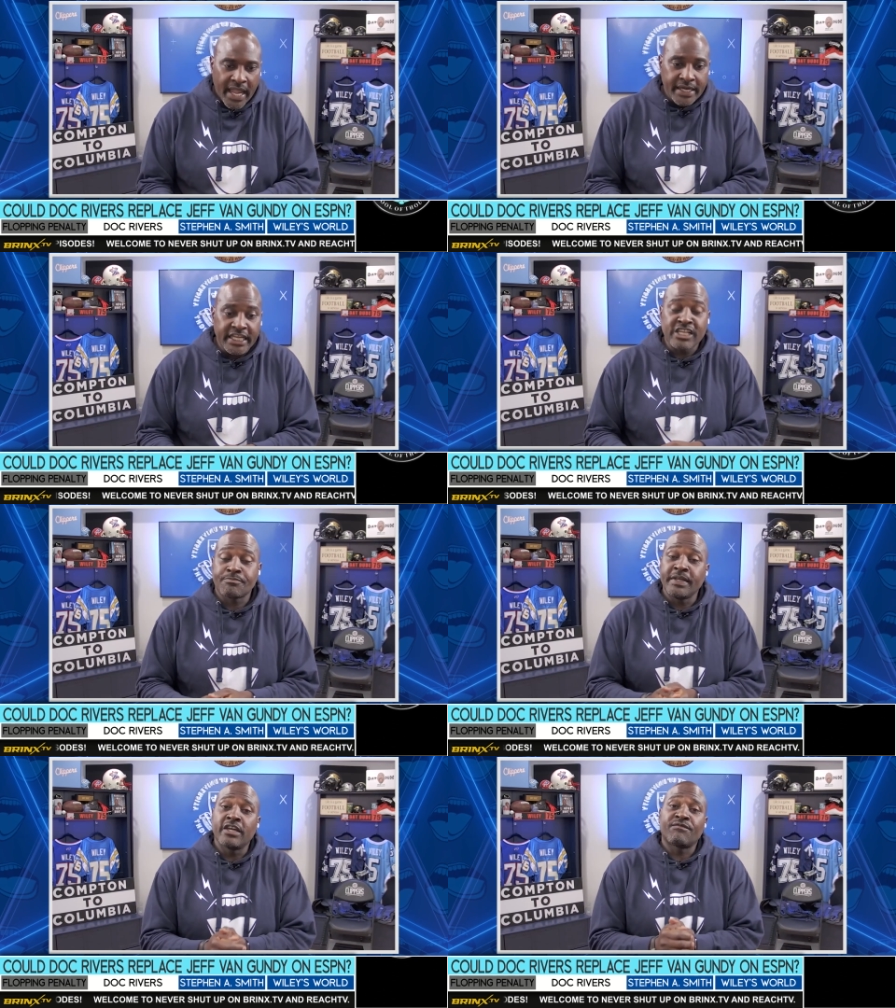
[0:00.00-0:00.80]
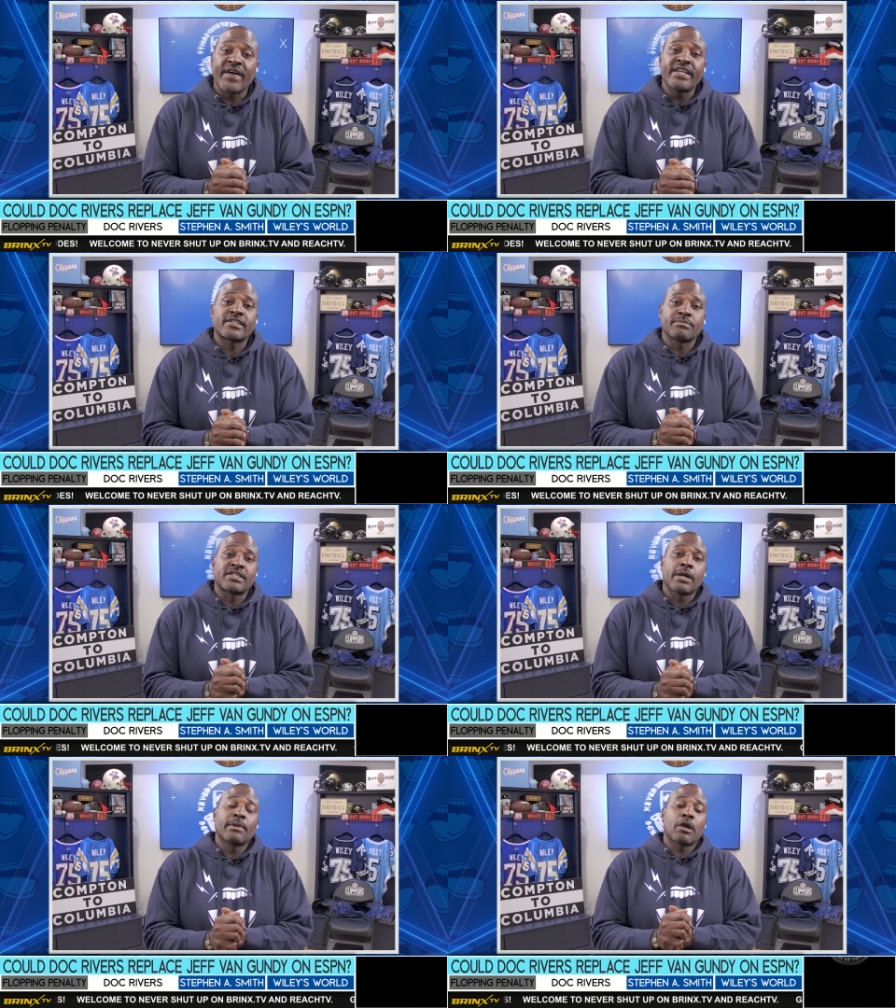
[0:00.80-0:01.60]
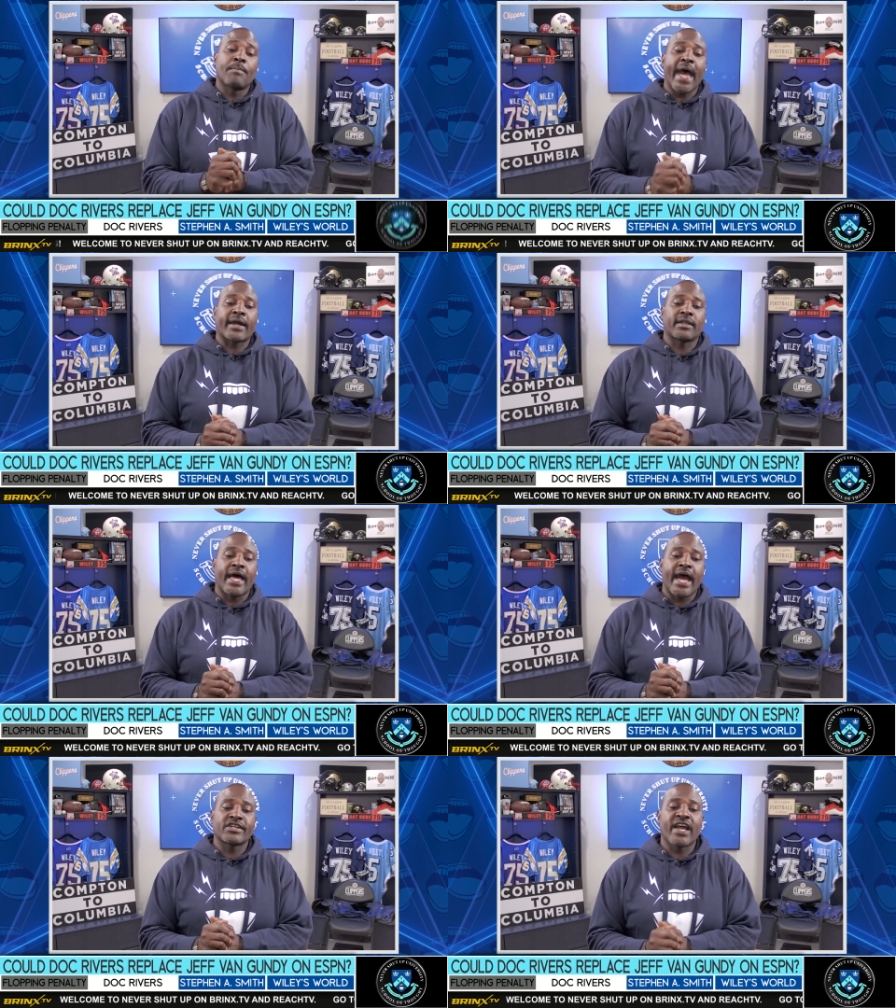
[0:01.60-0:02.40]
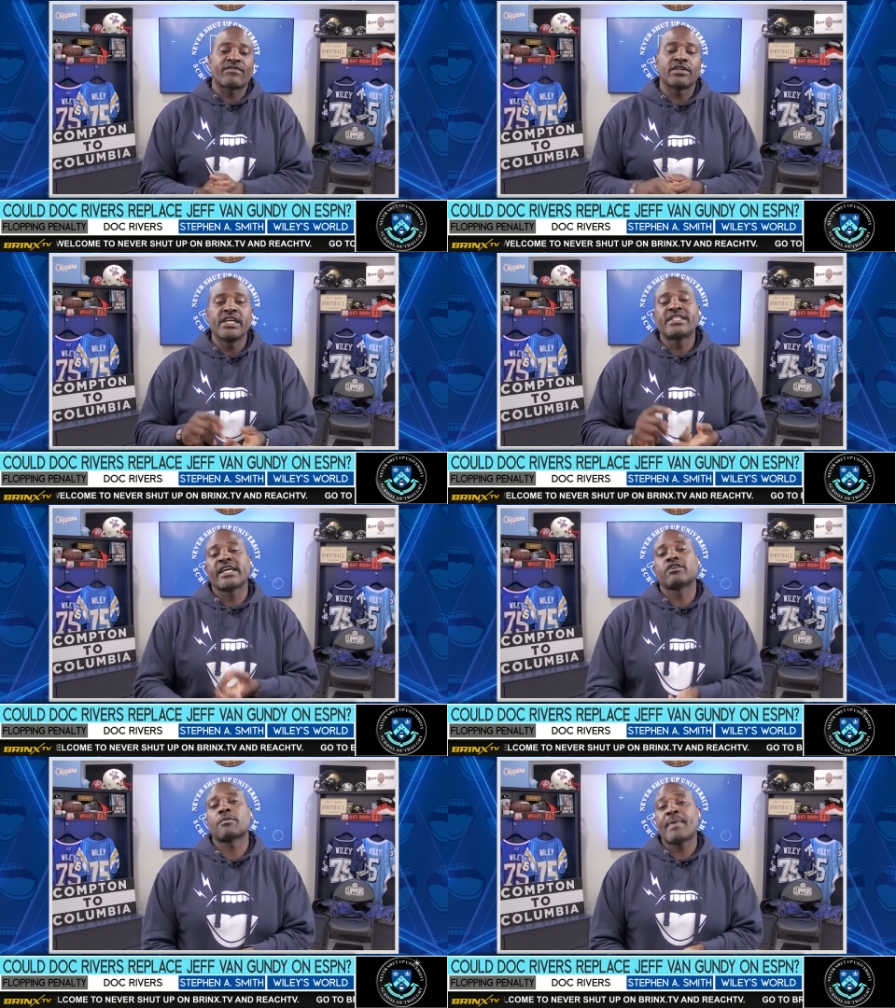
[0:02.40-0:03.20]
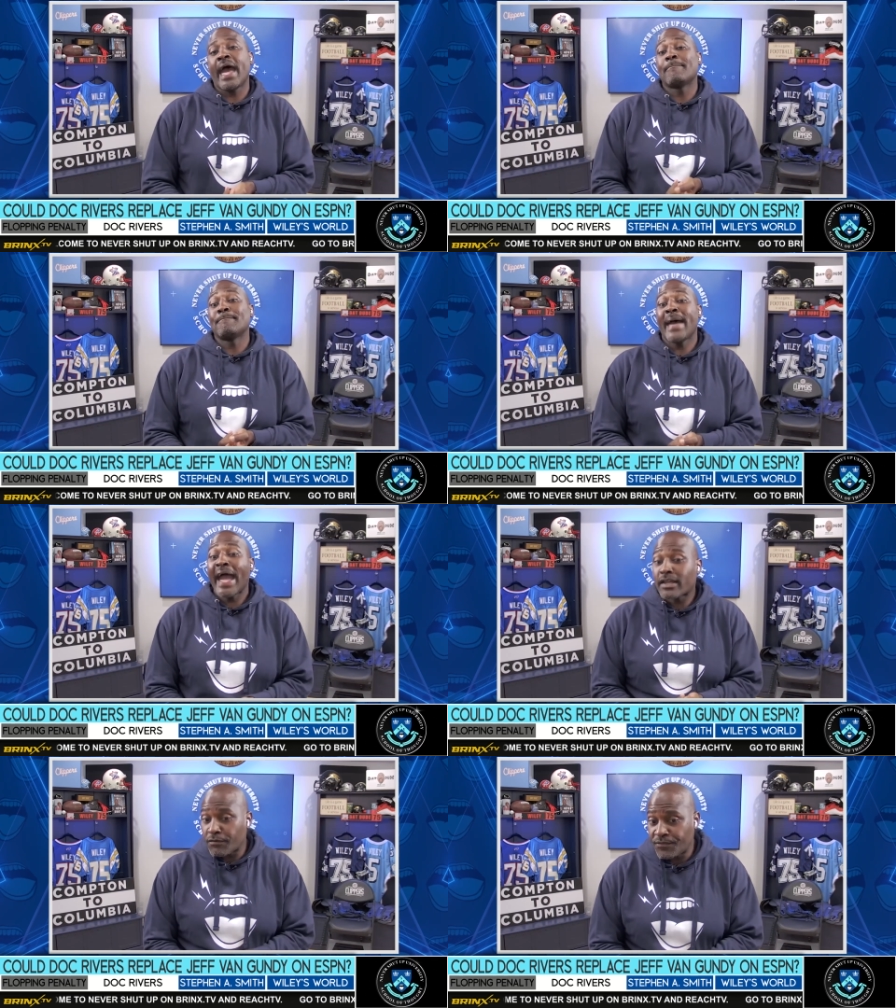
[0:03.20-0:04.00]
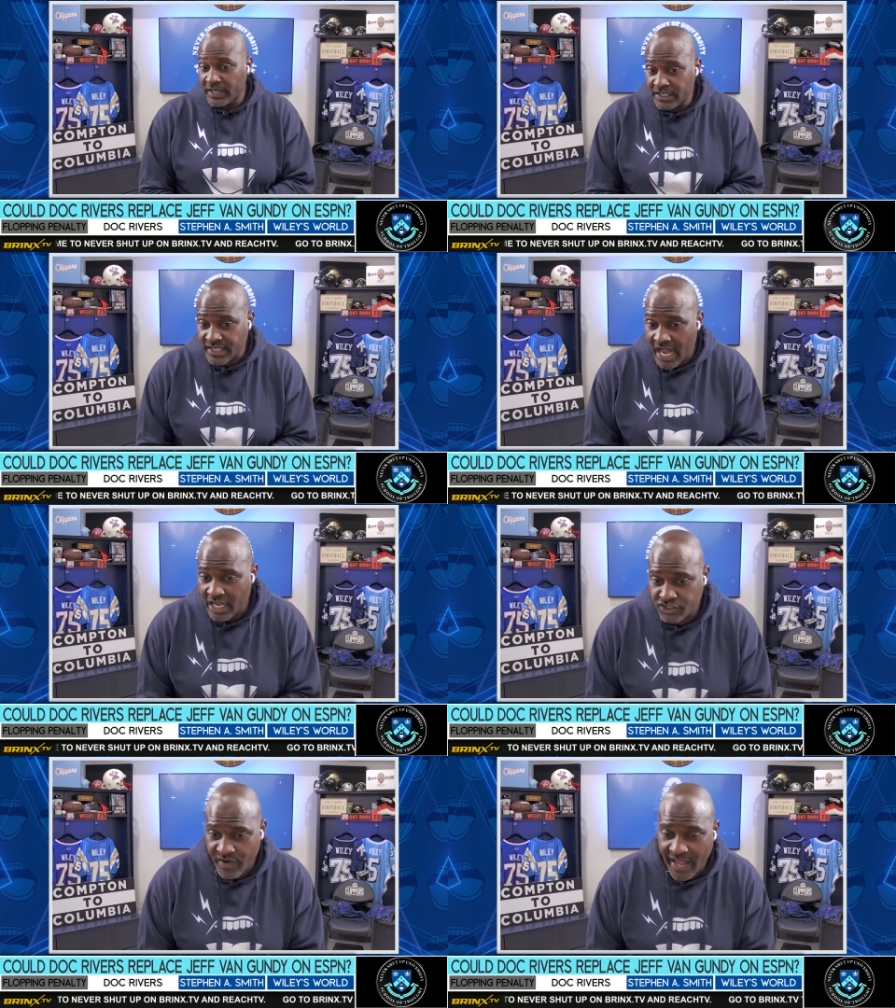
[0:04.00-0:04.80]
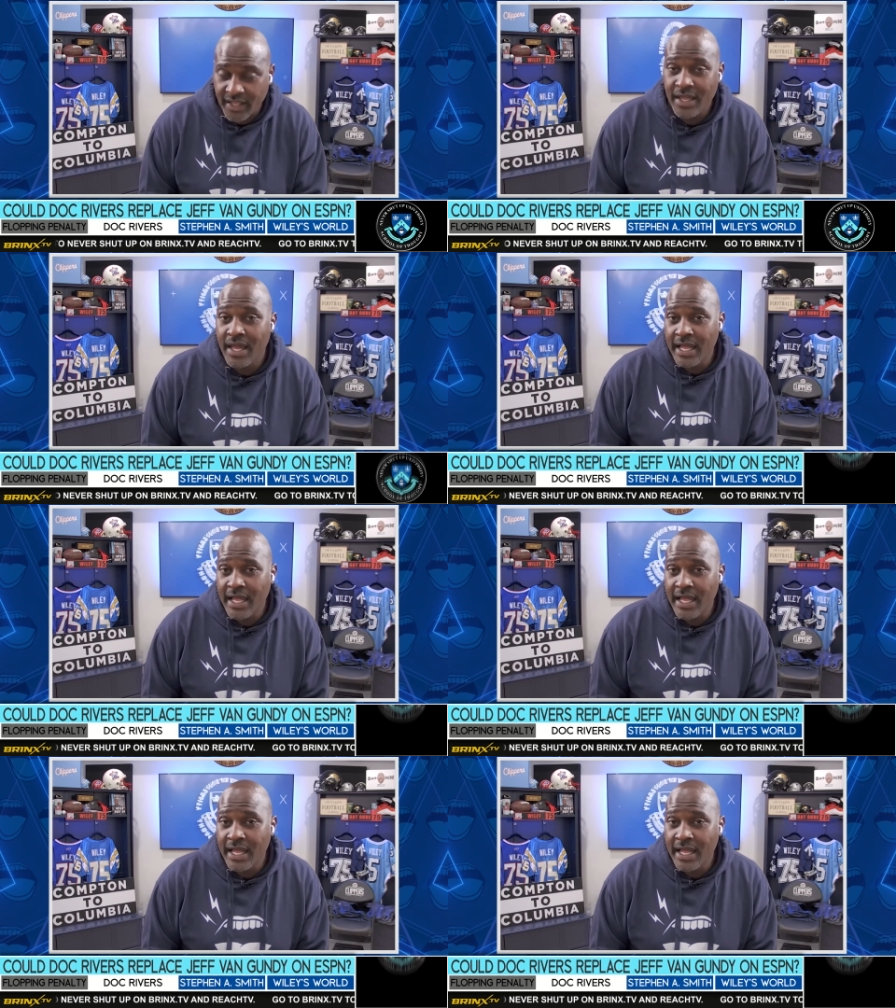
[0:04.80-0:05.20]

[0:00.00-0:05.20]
and ESPN faced some similar backlash after details of Pat McAfee's contract